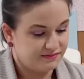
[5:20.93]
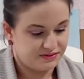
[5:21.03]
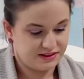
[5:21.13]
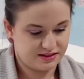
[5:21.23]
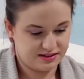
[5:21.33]

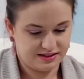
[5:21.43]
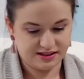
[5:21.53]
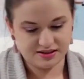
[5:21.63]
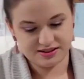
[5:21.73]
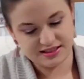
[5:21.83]
There's
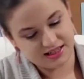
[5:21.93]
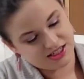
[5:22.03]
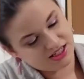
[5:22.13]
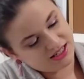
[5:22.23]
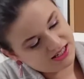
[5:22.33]
another
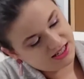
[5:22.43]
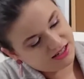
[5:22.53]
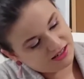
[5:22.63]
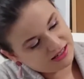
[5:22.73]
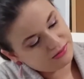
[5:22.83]
section here,
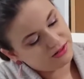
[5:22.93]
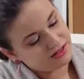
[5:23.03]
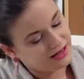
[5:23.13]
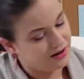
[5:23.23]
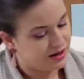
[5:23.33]
and I wonder
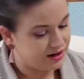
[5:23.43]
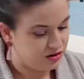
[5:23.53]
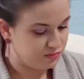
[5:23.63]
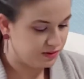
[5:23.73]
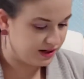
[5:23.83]
how I
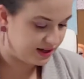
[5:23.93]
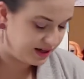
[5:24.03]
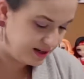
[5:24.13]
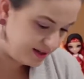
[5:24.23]
open it.